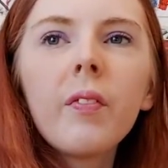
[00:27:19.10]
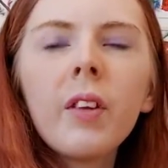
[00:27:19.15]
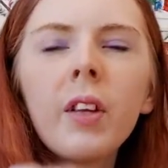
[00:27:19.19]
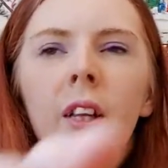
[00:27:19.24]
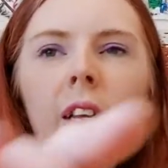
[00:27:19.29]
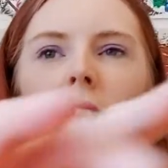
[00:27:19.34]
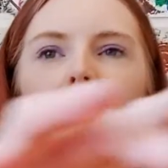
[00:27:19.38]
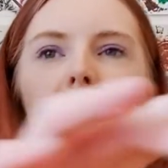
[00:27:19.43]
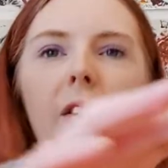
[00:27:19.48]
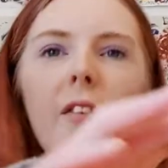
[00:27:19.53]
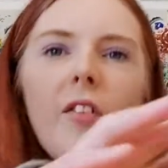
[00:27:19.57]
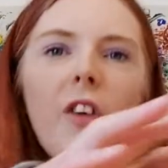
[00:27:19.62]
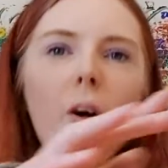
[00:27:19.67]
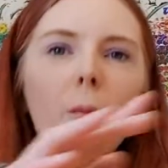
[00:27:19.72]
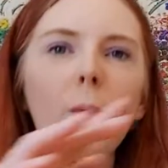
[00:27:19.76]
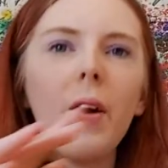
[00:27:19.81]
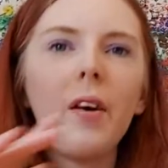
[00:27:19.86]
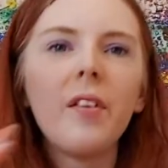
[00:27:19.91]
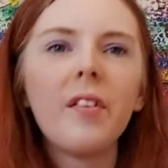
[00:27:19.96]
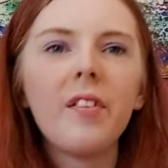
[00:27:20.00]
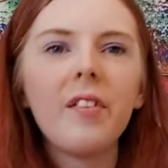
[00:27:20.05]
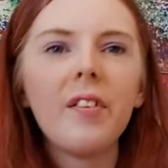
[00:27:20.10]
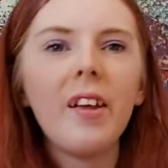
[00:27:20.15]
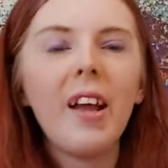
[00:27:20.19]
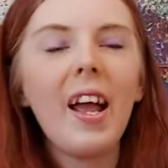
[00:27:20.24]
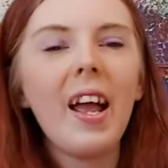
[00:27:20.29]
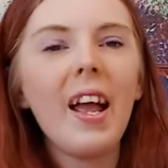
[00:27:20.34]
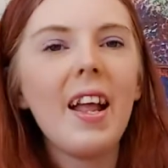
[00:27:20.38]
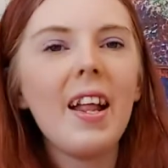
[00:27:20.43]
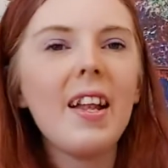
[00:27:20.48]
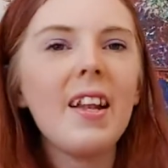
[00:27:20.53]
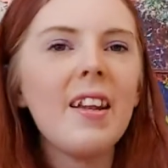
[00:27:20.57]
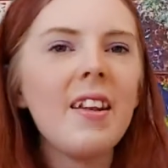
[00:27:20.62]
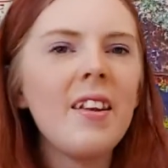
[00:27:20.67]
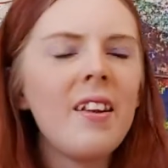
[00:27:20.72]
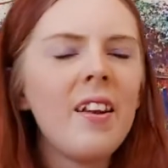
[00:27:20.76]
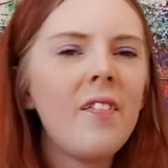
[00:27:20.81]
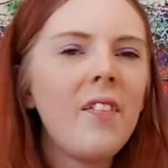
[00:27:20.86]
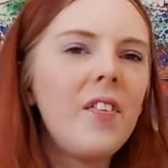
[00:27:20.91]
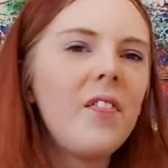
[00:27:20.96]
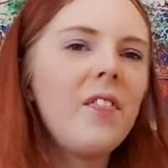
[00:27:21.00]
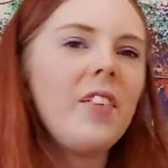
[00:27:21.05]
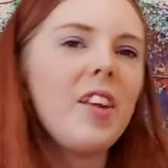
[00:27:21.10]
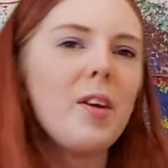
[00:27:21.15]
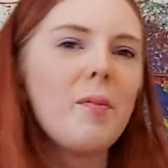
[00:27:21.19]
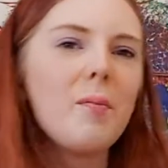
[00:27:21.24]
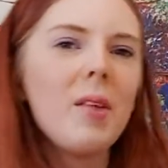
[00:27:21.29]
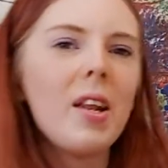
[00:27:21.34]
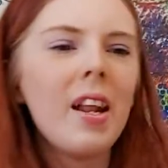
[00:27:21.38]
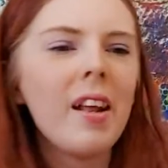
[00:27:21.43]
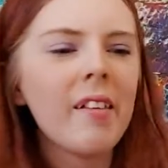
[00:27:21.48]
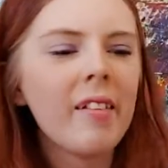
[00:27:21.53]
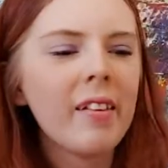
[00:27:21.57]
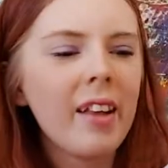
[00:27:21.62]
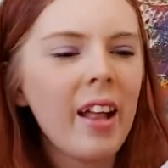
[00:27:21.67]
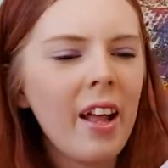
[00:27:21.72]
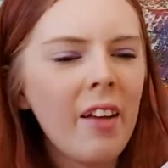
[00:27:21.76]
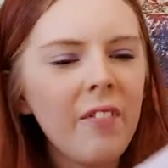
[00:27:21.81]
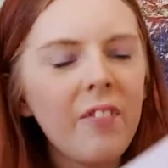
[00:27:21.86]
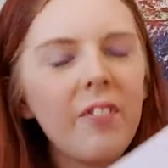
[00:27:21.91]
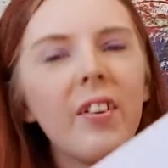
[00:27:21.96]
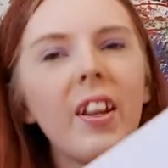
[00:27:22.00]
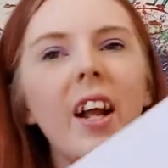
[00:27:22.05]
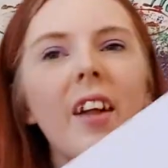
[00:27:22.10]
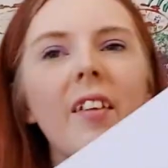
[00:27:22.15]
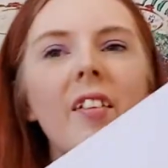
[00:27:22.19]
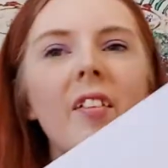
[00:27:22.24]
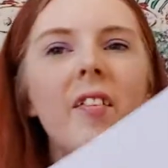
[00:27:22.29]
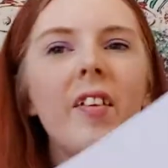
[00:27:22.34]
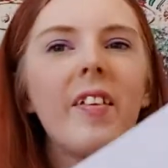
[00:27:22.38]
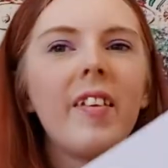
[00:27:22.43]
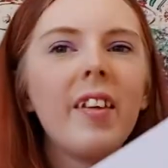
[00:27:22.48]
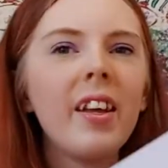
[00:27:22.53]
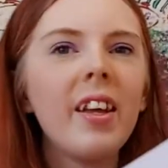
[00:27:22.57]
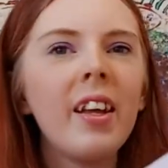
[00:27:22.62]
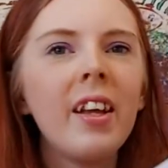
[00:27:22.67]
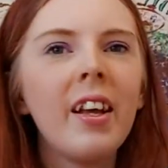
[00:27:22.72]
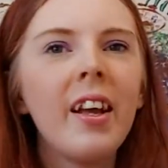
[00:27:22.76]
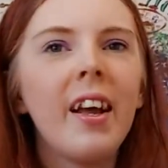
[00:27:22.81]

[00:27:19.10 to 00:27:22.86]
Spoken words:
Now we've got about 10 or 15 minutes left for the activity.